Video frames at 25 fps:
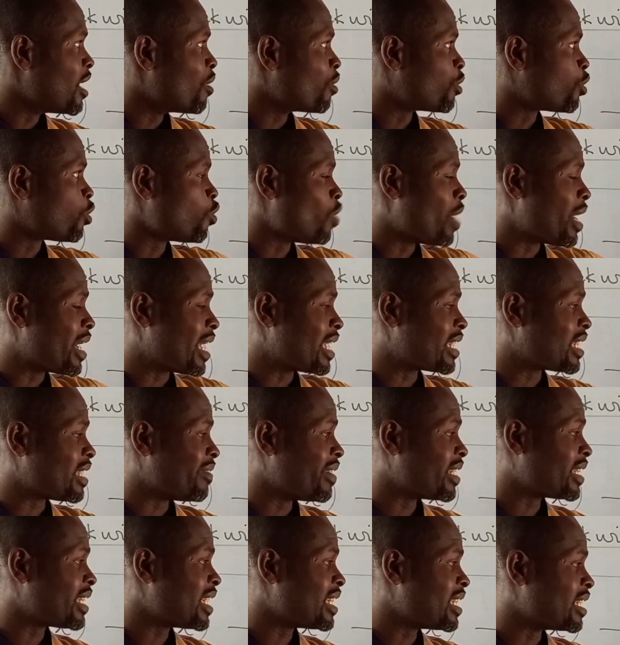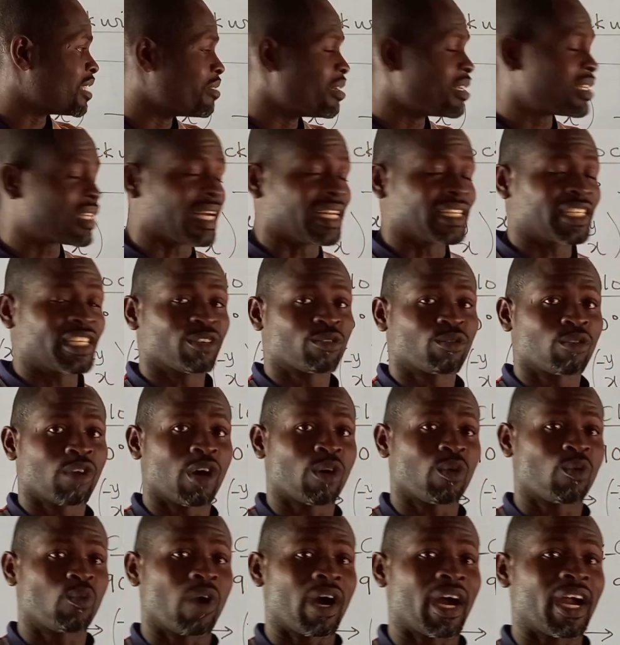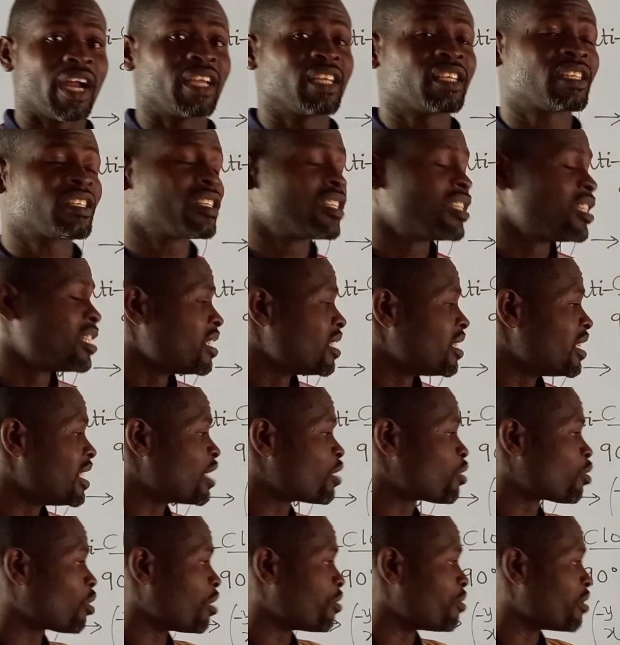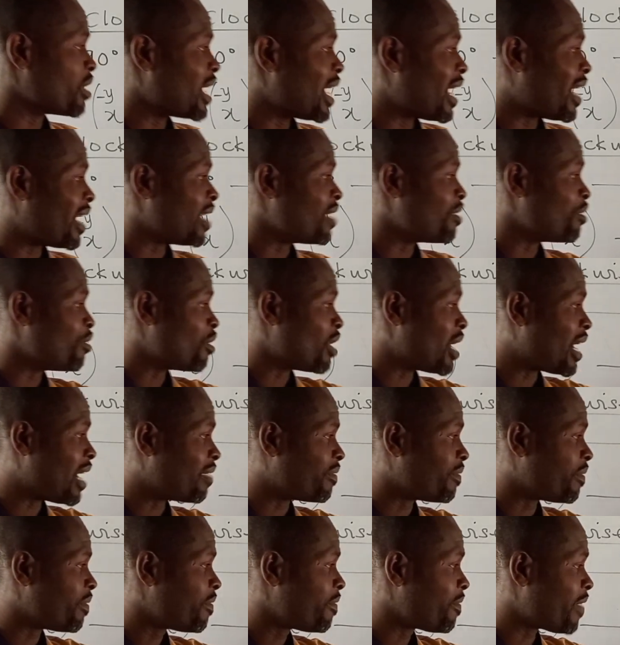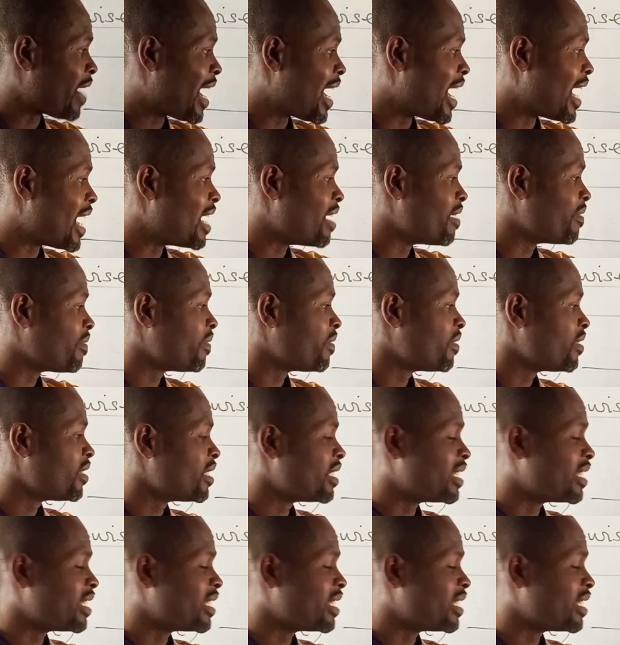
270 degrees anti-clockwise, this is what you got. You have 5,